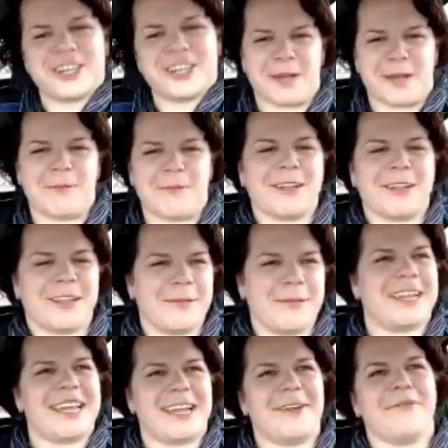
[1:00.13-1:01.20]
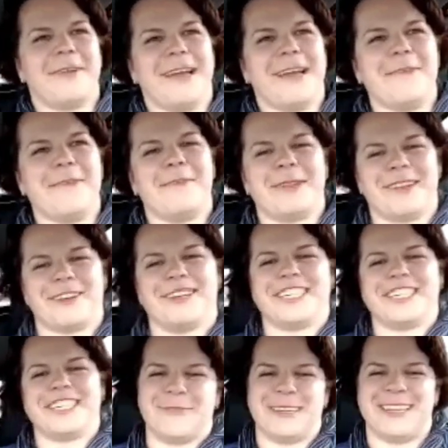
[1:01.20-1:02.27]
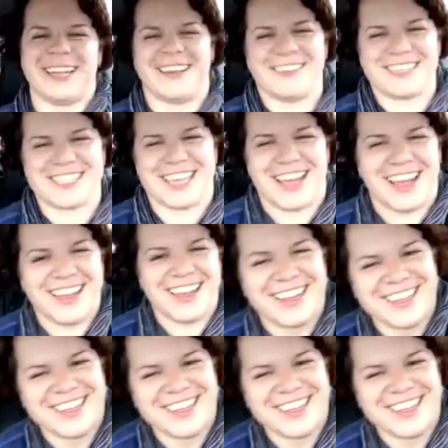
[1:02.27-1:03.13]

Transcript: I'm not going to be taken away, but there is some wind outside.